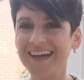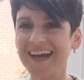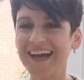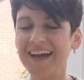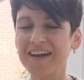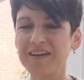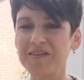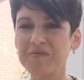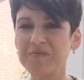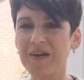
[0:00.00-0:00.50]

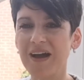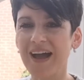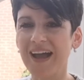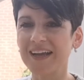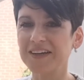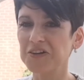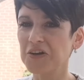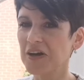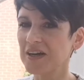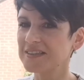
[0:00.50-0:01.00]
I
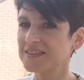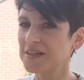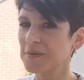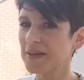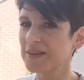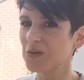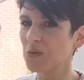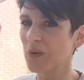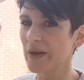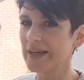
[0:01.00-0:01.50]
had no idea
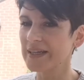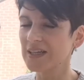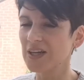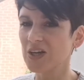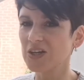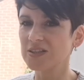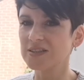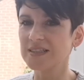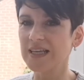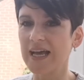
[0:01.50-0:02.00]
about the weight
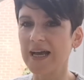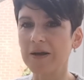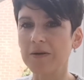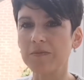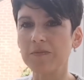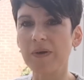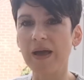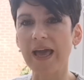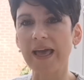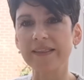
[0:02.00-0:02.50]
loss
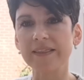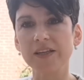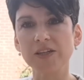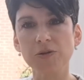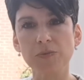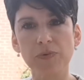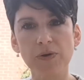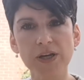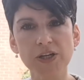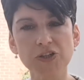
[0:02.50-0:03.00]
and the
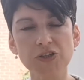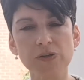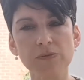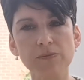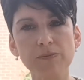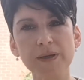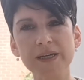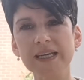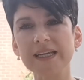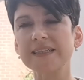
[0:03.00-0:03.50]
depression,
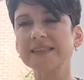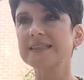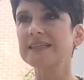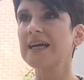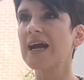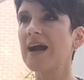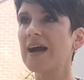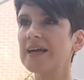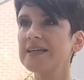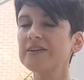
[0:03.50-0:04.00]
but it
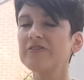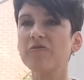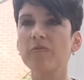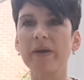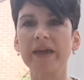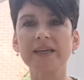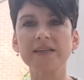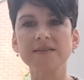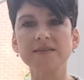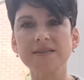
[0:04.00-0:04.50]
kind of
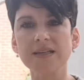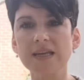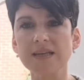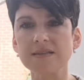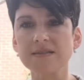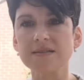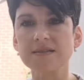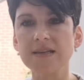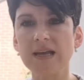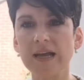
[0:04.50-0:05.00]
makes
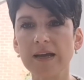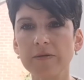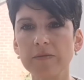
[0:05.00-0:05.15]
sense